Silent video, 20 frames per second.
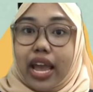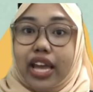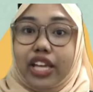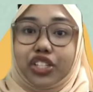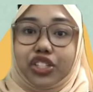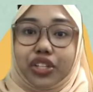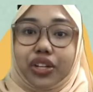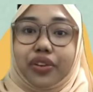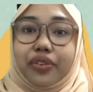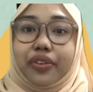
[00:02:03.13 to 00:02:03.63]

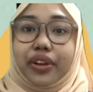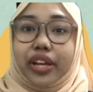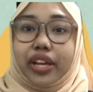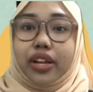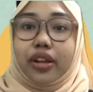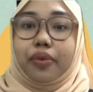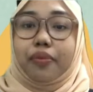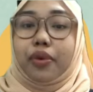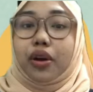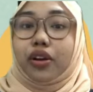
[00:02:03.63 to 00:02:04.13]
Exchange
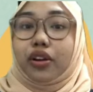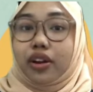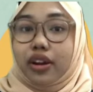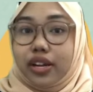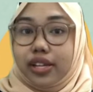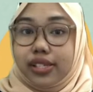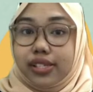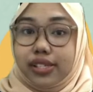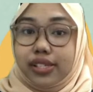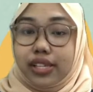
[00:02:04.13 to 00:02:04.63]
rate among
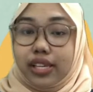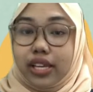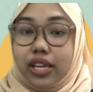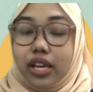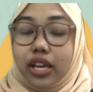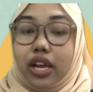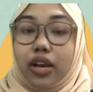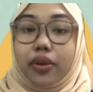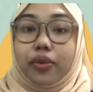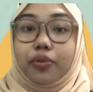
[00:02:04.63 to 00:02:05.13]

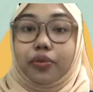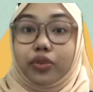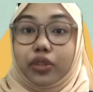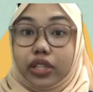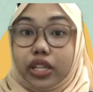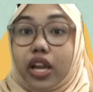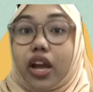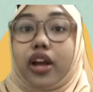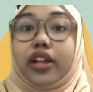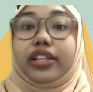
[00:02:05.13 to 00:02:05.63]
currency,
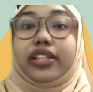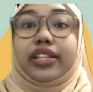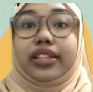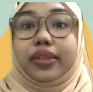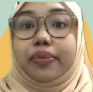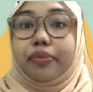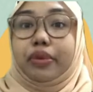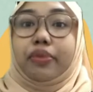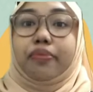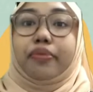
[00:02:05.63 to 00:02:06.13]
they are
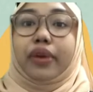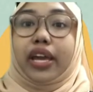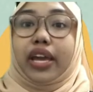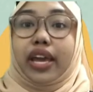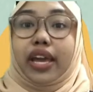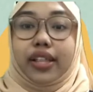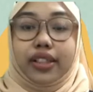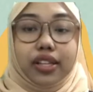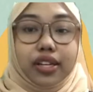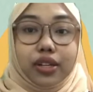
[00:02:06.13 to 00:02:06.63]
determined by
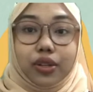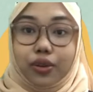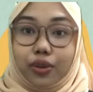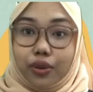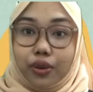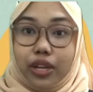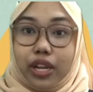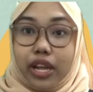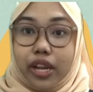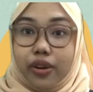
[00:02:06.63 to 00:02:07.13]
either
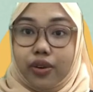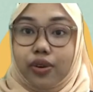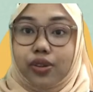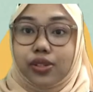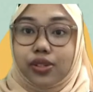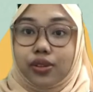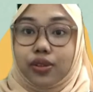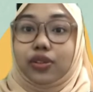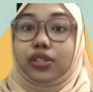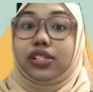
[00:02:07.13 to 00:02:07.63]
gold and
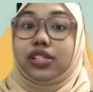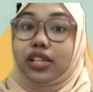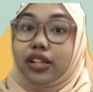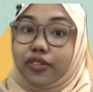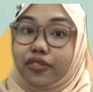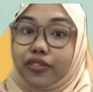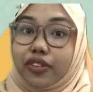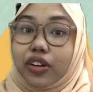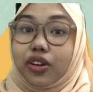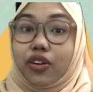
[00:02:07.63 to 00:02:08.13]
also
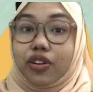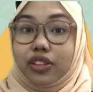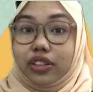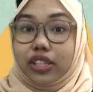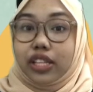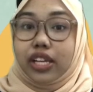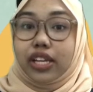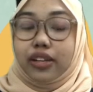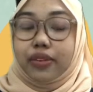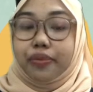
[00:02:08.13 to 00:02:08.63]
silver
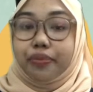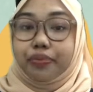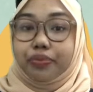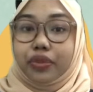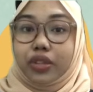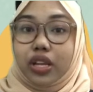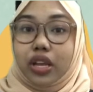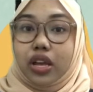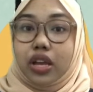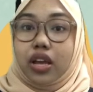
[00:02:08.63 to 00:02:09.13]
content.
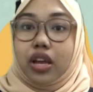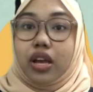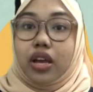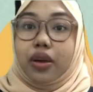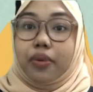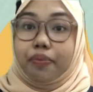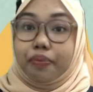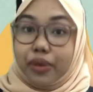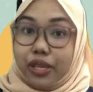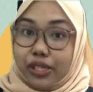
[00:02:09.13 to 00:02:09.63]

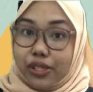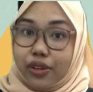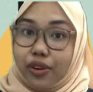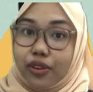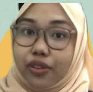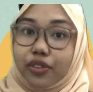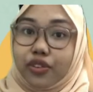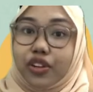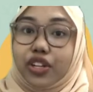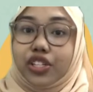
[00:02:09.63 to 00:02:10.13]
Based
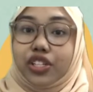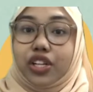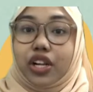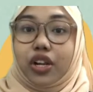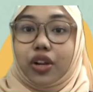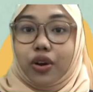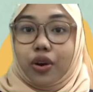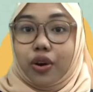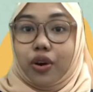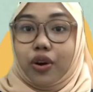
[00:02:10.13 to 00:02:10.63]
on
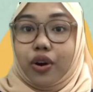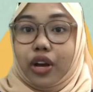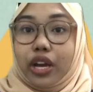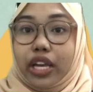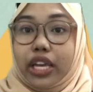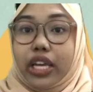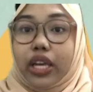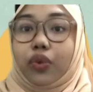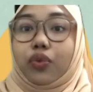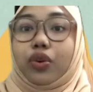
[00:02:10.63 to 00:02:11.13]
racial law,
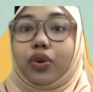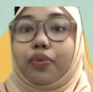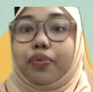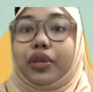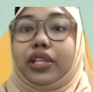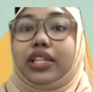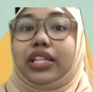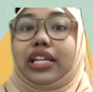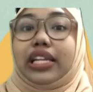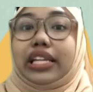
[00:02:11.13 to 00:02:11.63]
it will
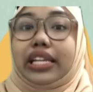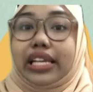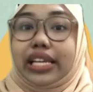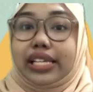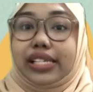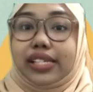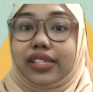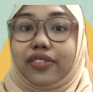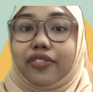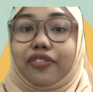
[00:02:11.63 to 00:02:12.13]
be the
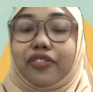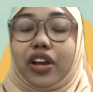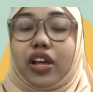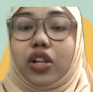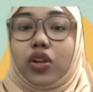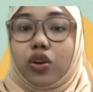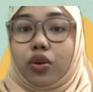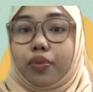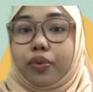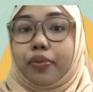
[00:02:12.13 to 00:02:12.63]
least
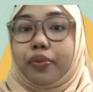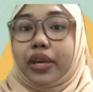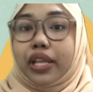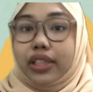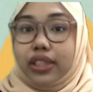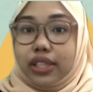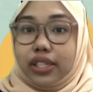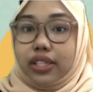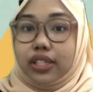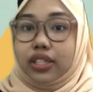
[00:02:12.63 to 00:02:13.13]
valuable
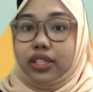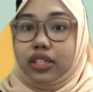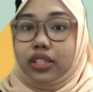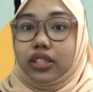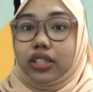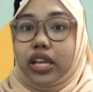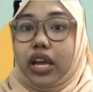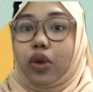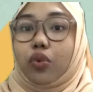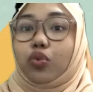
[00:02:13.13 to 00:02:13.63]

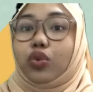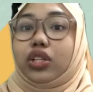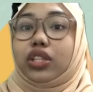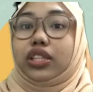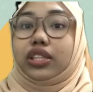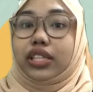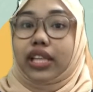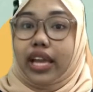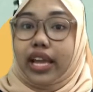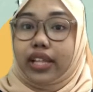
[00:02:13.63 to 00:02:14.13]
metal that will
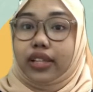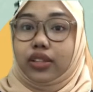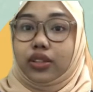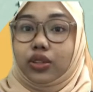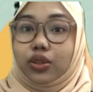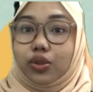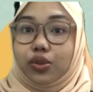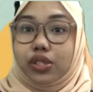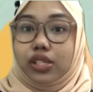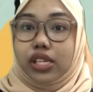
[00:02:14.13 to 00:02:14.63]
tend
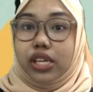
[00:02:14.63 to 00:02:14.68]
to